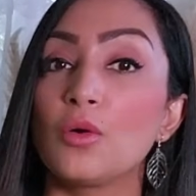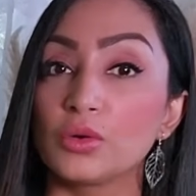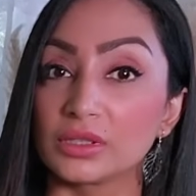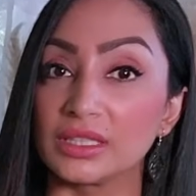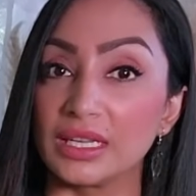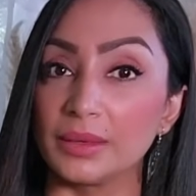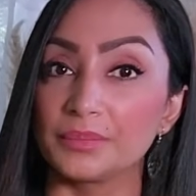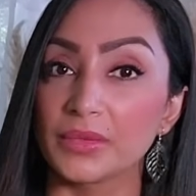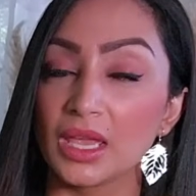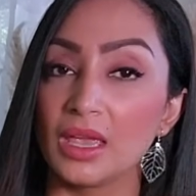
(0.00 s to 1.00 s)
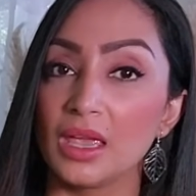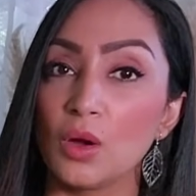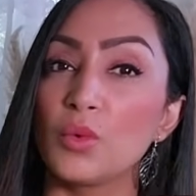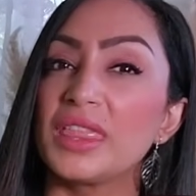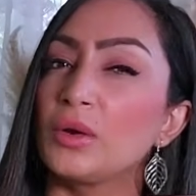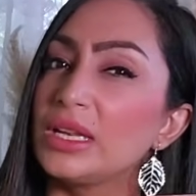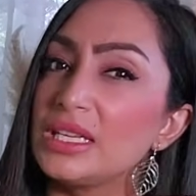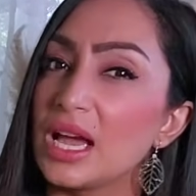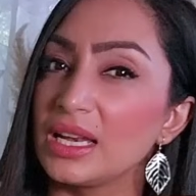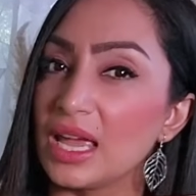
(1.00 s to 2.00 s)
outwardly, without any
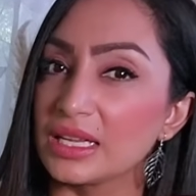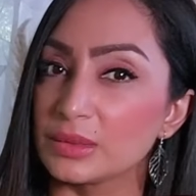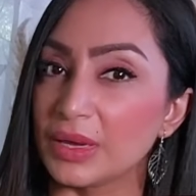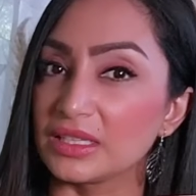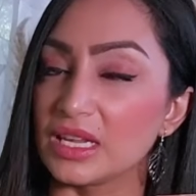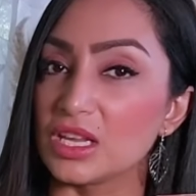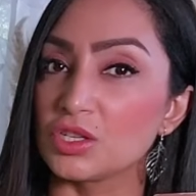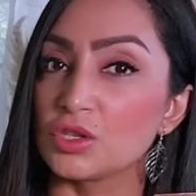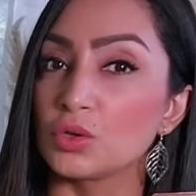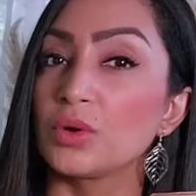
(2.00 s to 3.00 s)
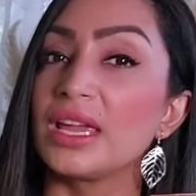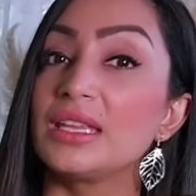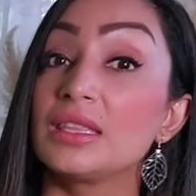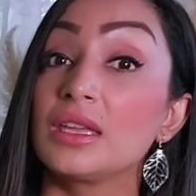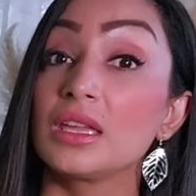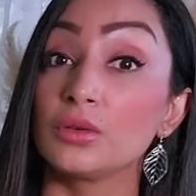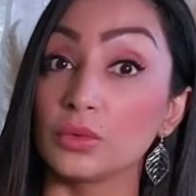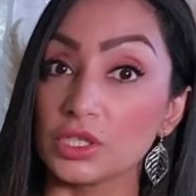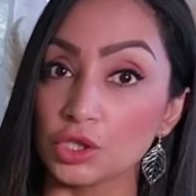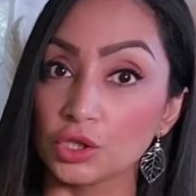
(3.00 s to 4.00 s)
kind of expectations or anything in
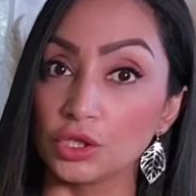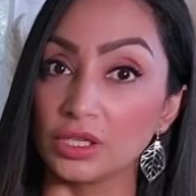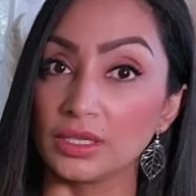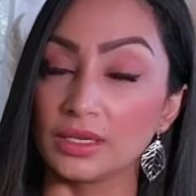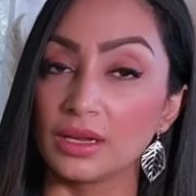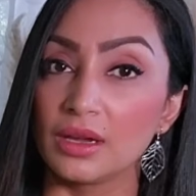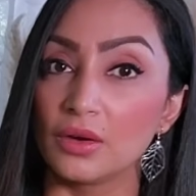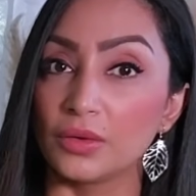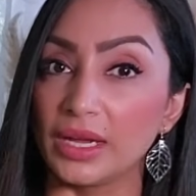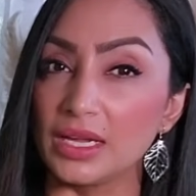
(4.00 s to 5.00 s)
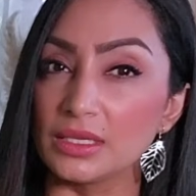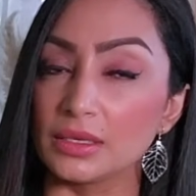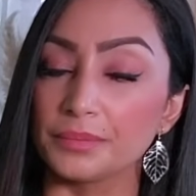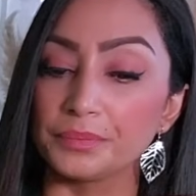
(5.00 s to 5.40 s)
return, right?